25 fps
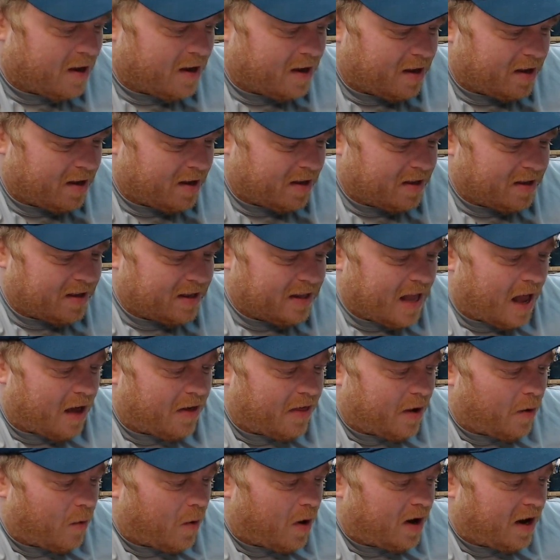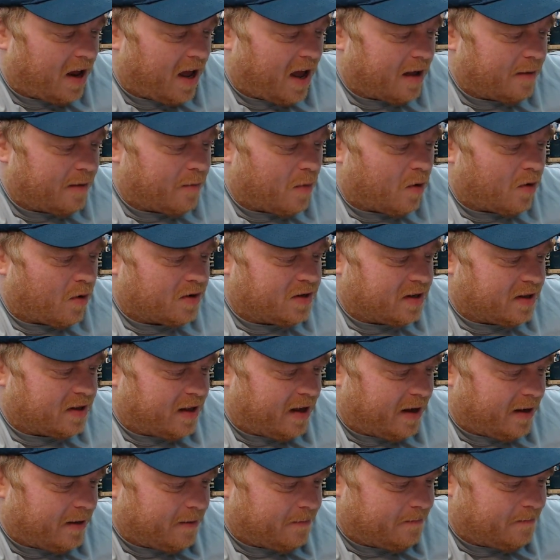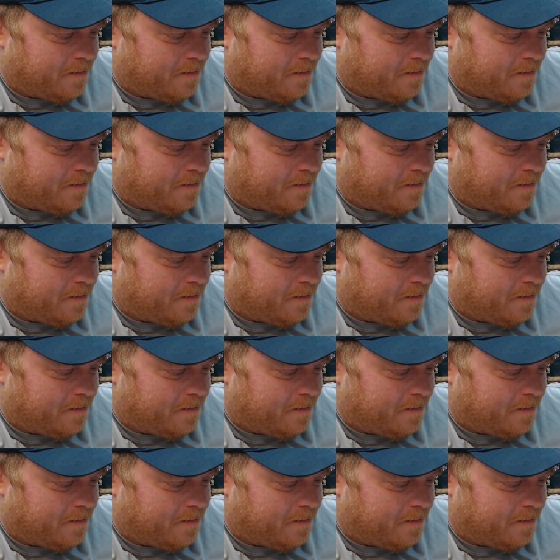Now they want to add more to that.